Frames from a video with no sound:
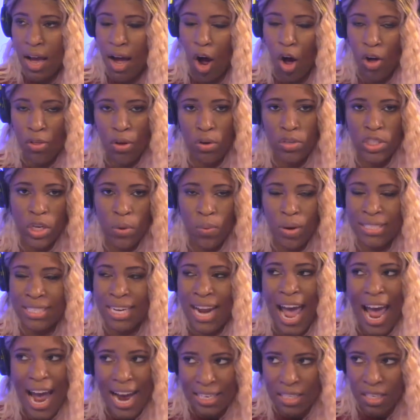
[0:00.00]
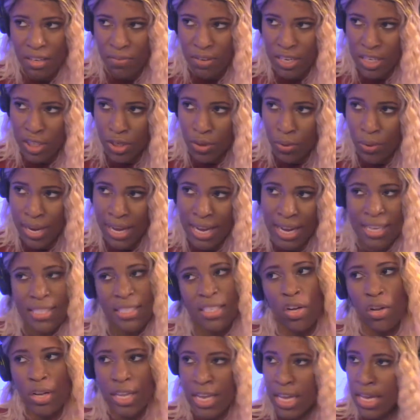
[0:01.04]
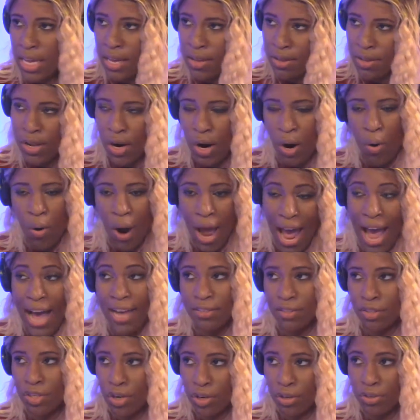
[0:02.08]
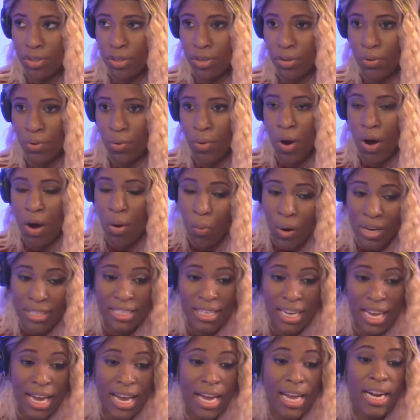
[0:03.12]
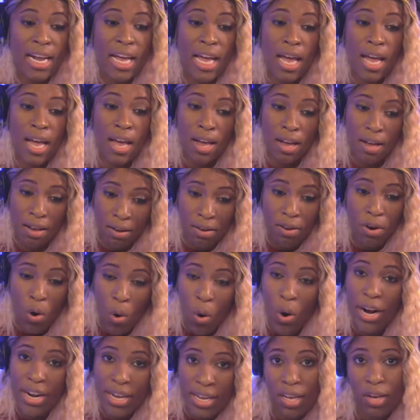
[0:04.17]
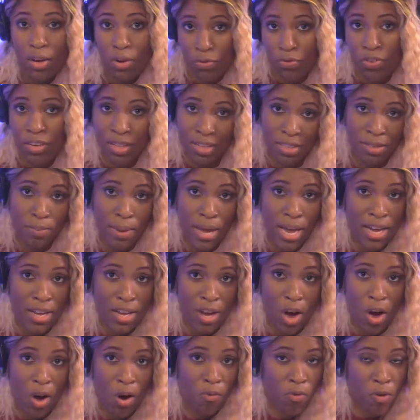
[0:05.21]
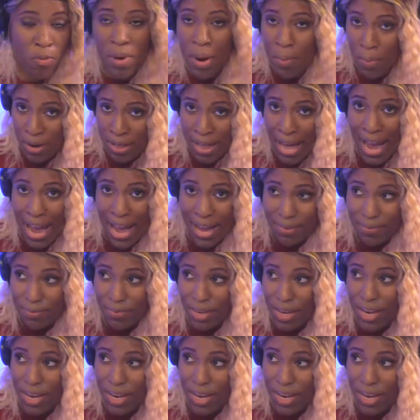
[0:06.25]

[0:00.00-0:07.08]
Although she wasn't actively doing it until he, you know, asked her to. Once again, Corey killed for this man, y'all. Remember that.